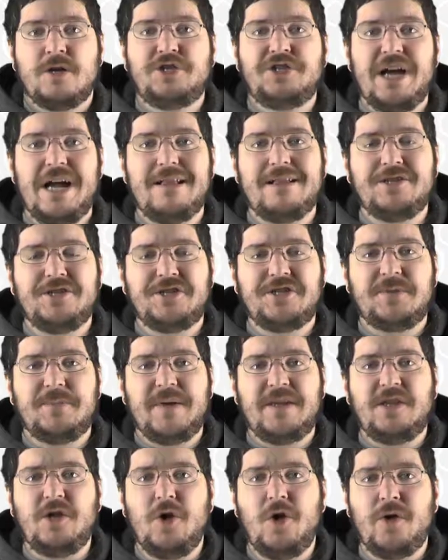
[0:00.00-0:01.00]
Your challenge is to
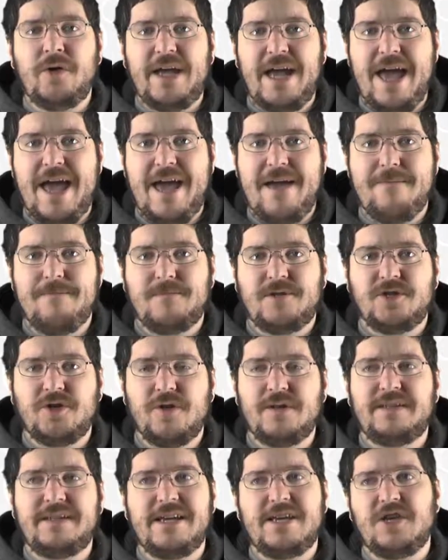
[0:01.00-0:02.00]
beat the whole game. It should
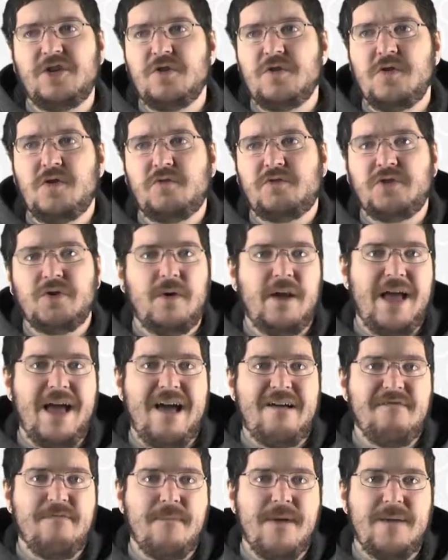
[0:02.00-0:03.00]
only take you
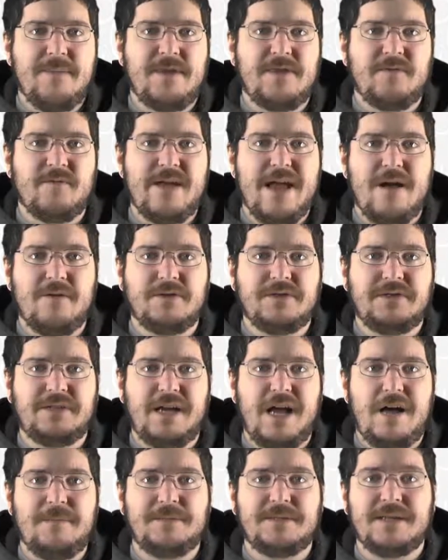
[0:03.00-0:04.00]
2.5, maybe 3 hours
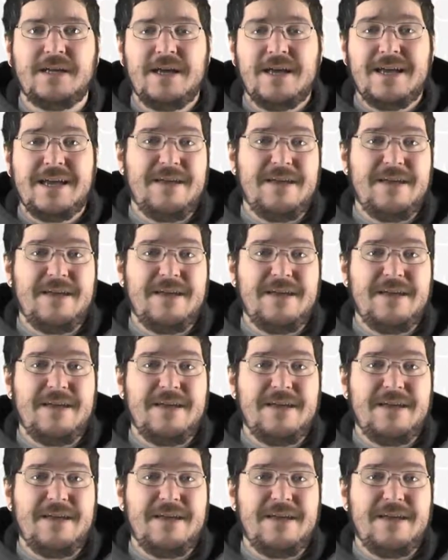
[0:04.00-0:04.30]
tops,